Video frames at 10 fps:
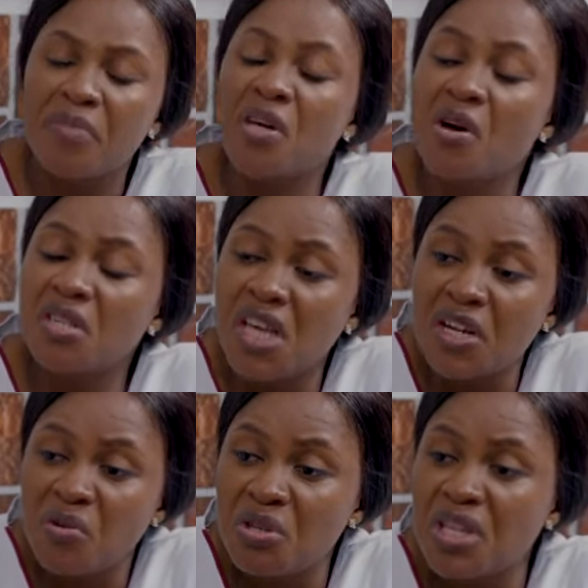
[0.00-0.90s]
Because
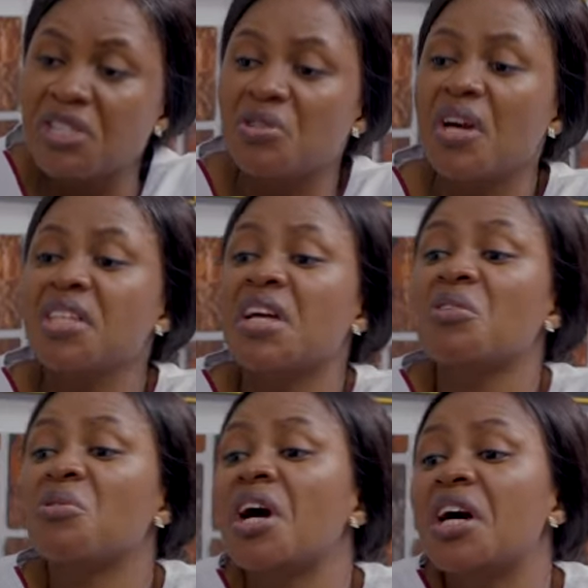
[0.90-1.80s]
I know that your head
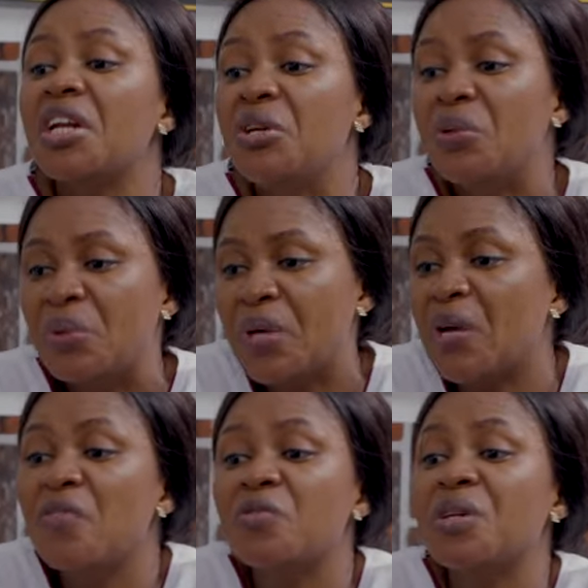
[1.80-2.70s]
cannot carry you,
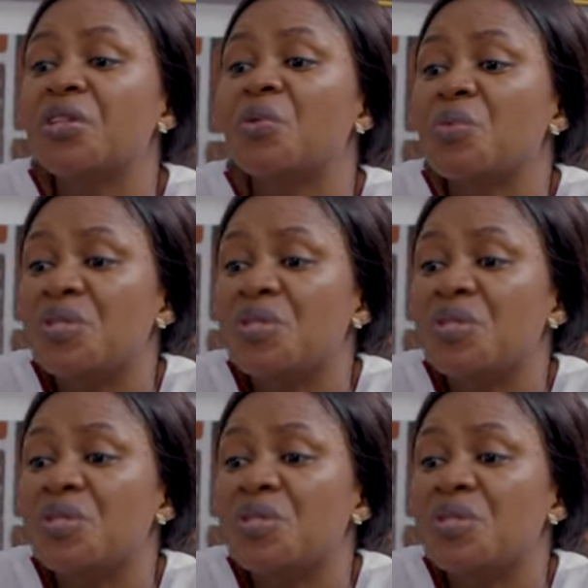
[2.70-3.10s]
cannot do anything